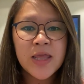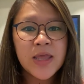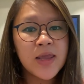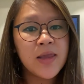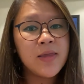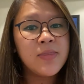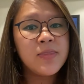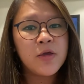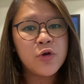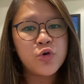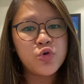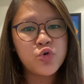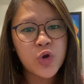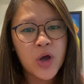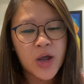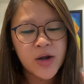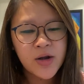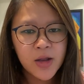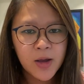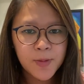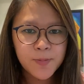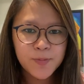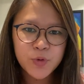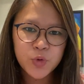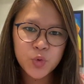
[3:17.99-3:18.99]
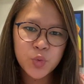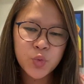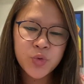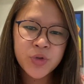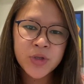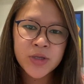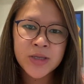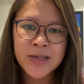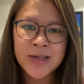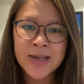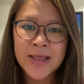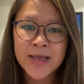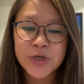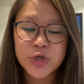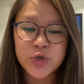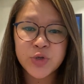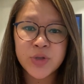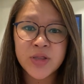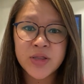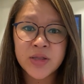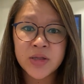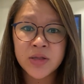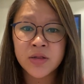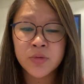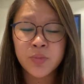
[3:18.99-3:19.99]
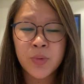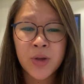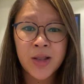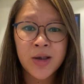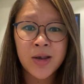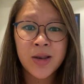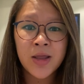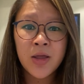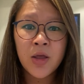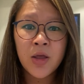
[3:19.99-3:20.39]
in the run-up to the elections as well,